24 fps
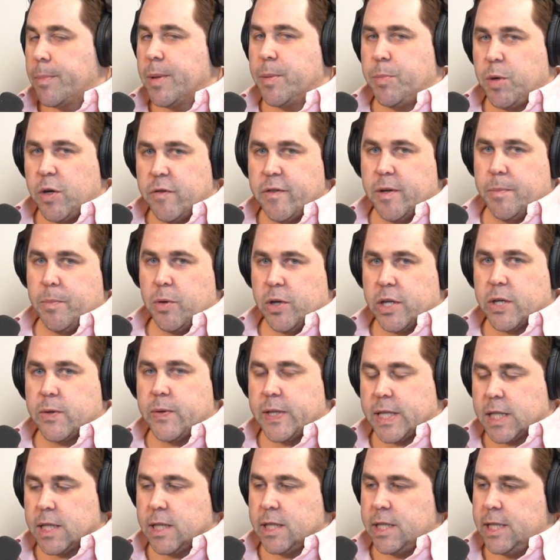move it pretty
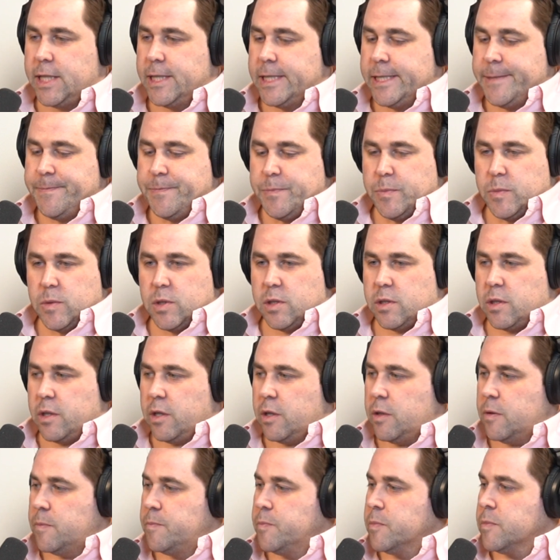quickly.
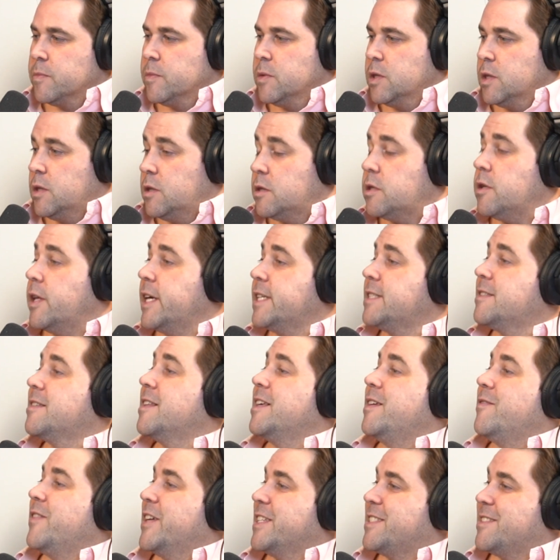So So that's
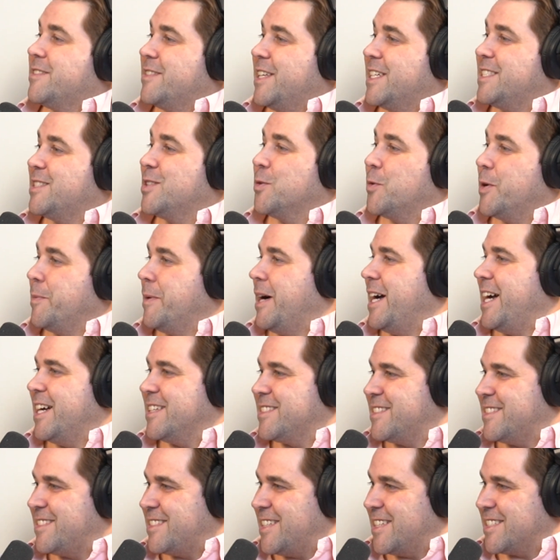that's the We Buy
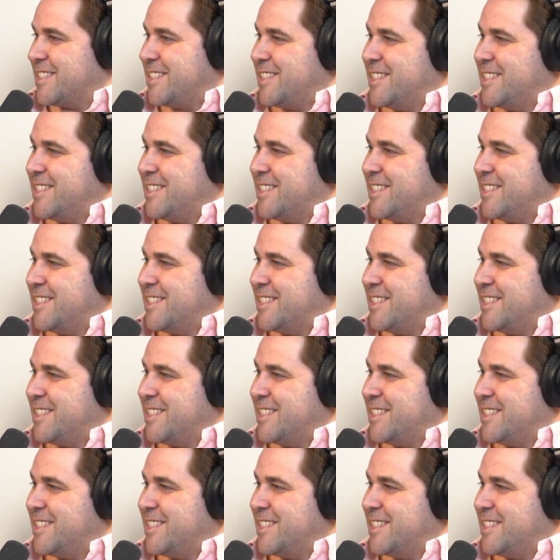Houses section.